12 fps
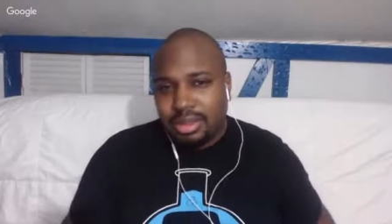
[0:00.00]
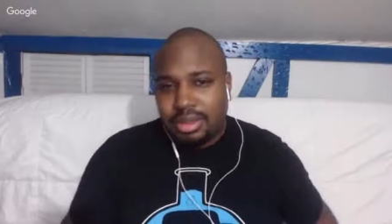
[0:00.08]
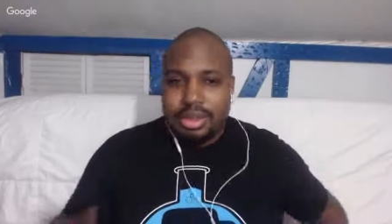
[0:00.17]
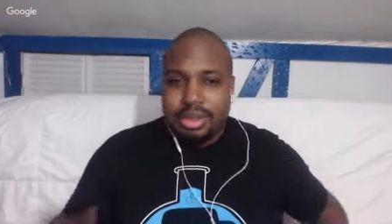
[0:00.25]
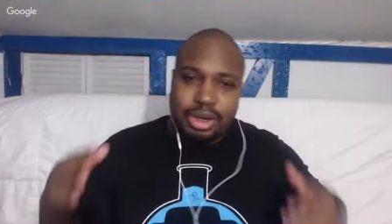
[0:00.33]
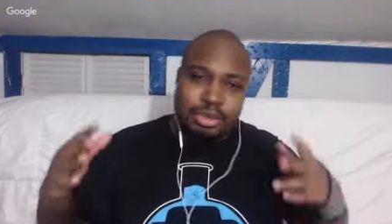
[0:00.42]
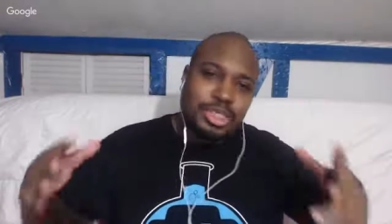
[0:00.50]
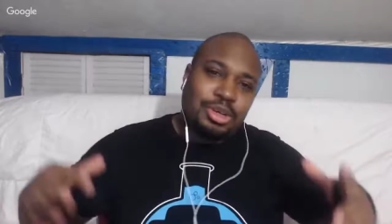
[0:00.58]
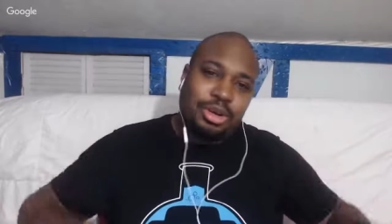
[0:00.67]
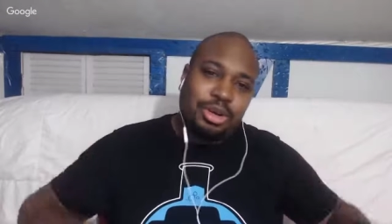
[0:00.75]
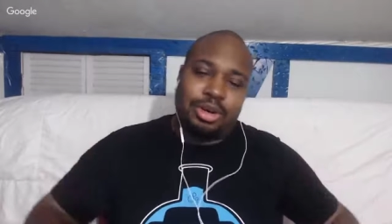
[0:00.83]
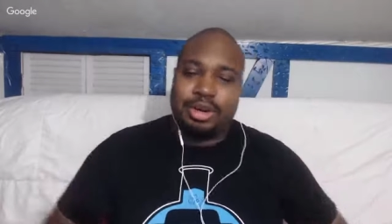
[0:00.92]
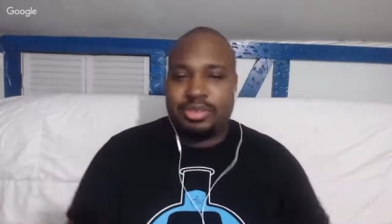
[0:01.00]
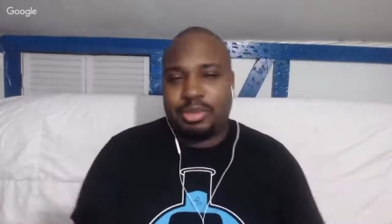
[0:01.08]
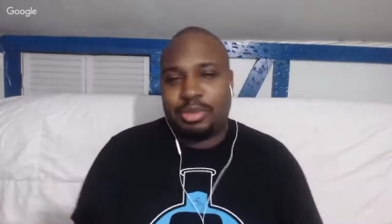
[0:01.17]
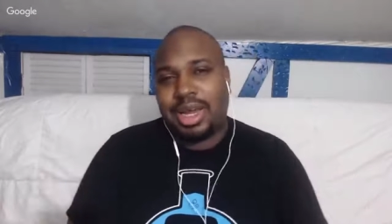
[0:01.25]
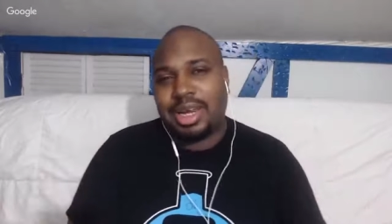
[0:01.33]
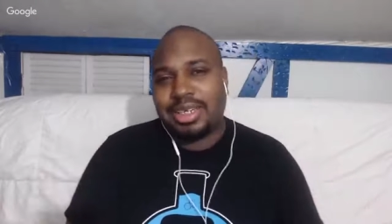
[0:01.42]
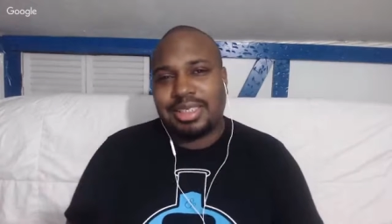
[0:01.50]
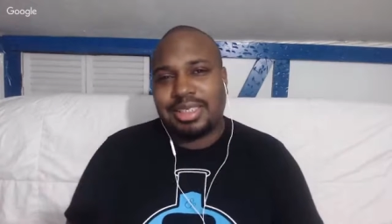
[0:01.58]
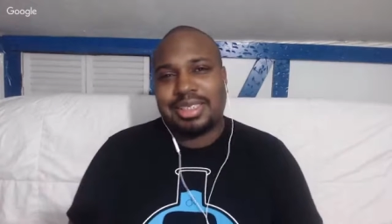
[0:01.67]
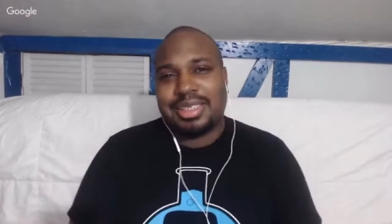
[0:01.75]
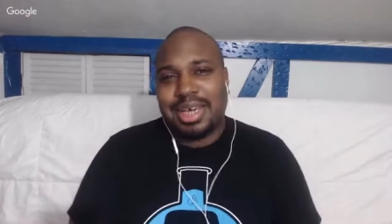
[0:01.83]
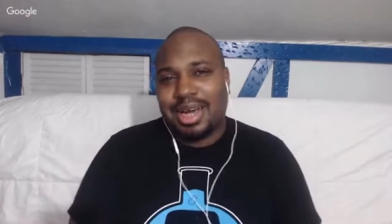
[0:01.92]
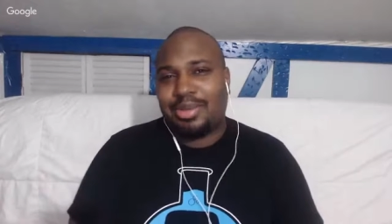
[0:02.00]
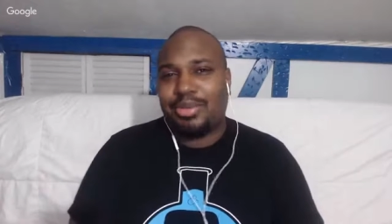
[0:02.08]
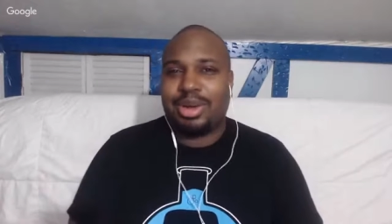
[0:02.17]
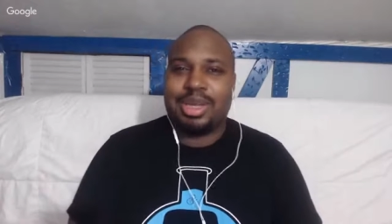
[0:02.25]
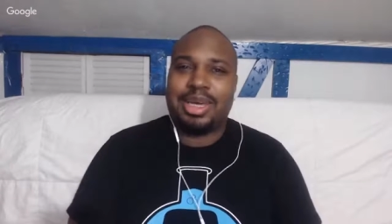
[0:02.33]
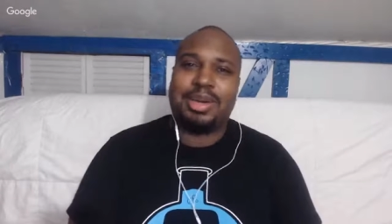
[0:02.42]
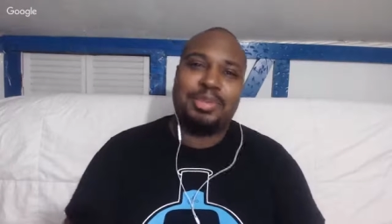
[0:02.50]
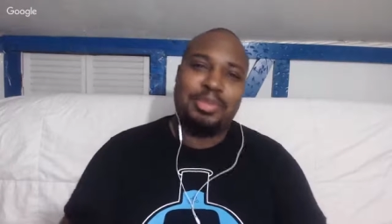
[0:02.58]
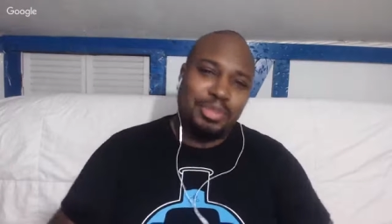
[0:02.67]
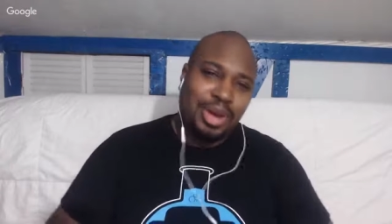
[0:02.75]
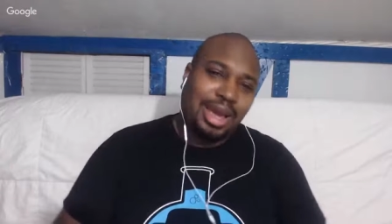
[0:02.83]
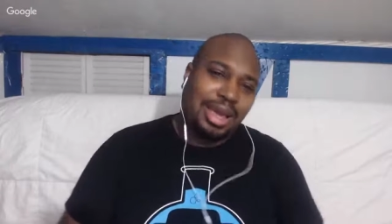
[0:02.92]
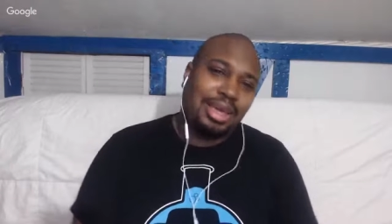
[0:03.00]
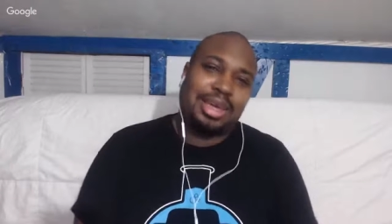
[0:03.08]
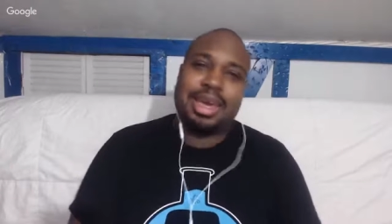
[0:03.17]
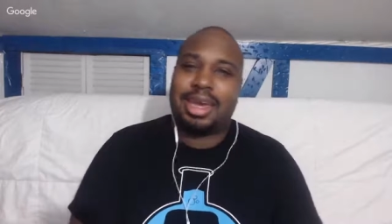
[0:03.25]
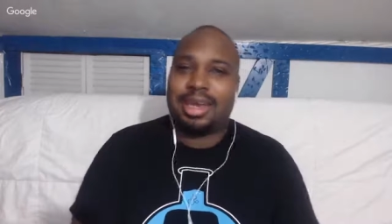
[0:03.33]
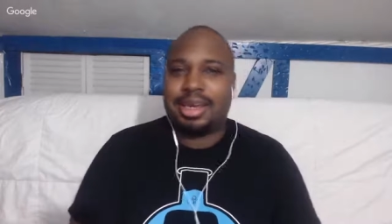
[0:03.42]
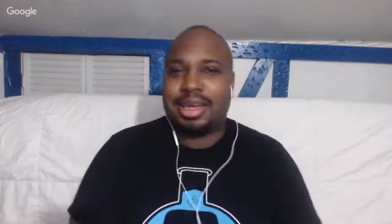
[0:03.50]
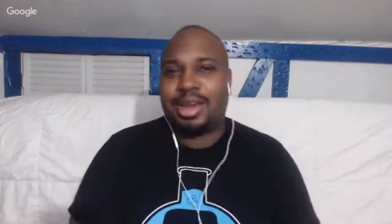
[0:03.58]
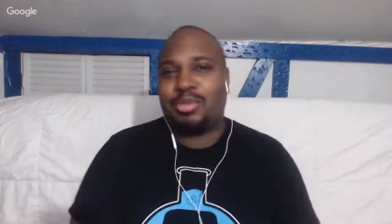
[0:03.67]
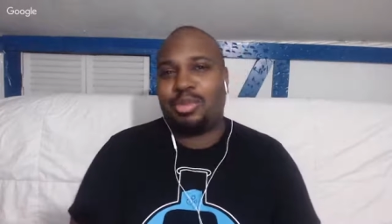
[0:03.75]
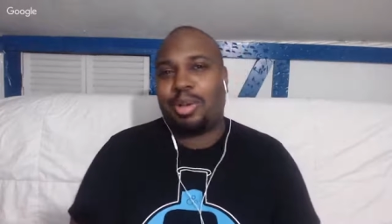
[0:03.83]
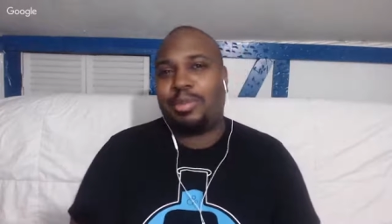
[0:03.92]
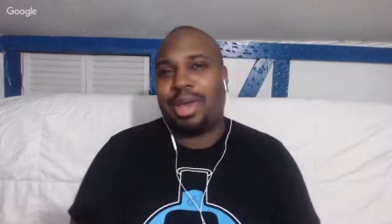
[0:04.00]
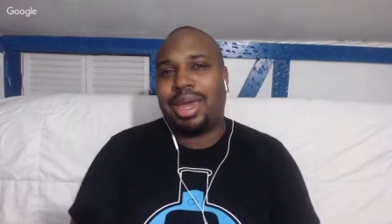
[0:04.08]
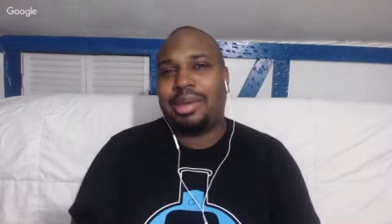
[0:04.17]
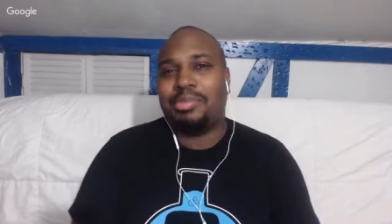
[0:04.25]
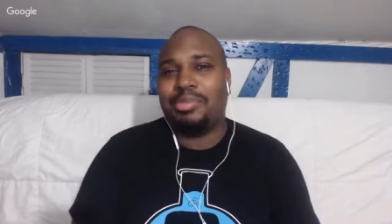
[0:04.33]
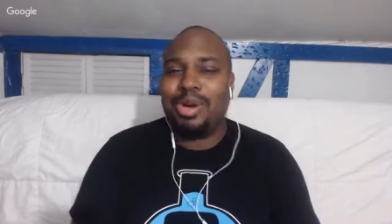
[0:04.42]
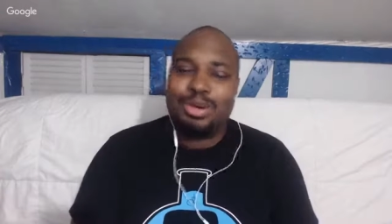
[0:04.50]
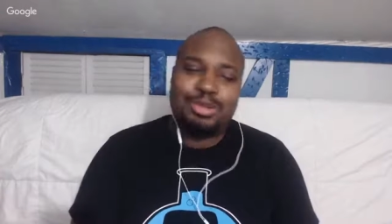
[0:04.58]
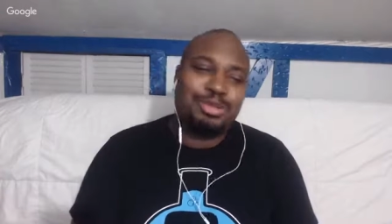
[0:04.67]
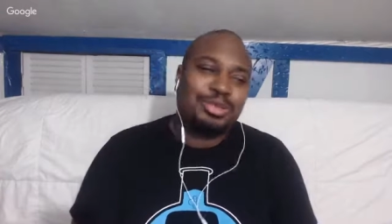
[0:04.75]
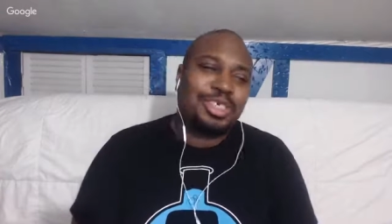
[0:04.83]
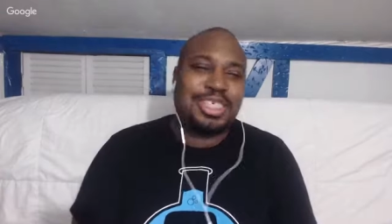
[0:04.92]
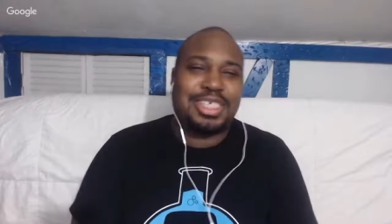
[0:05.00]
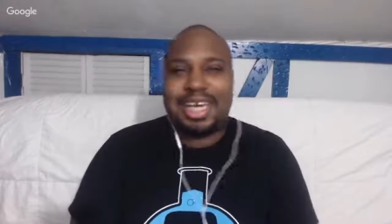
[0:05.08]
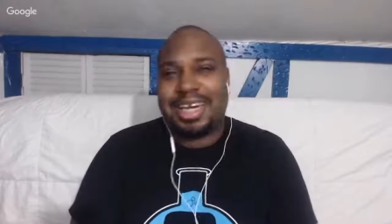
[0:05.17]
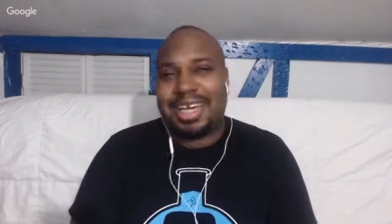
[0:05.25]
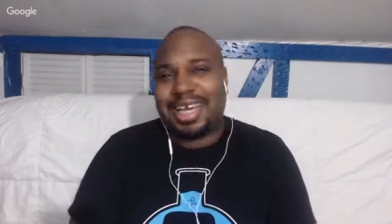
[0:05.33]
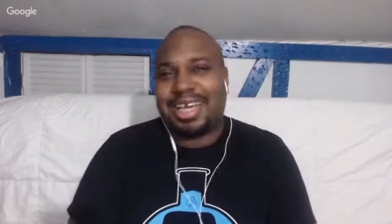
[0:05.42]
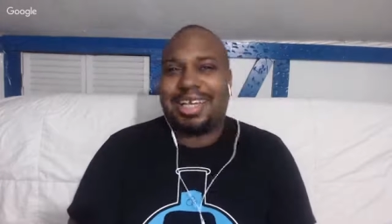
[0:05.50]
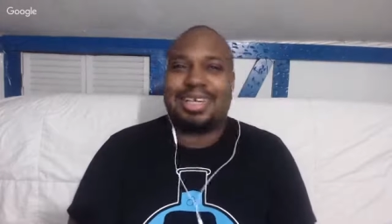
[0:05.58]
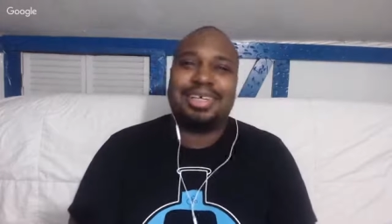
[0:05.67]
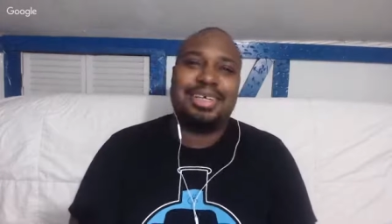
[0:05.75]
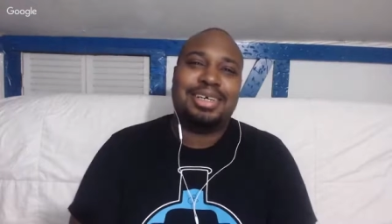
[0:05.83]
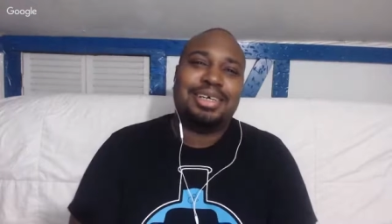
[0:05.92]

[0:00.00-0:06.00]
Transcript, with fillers: Yo, what's going on, everybody? This is Don Willi back again here with my man, Mo Genie,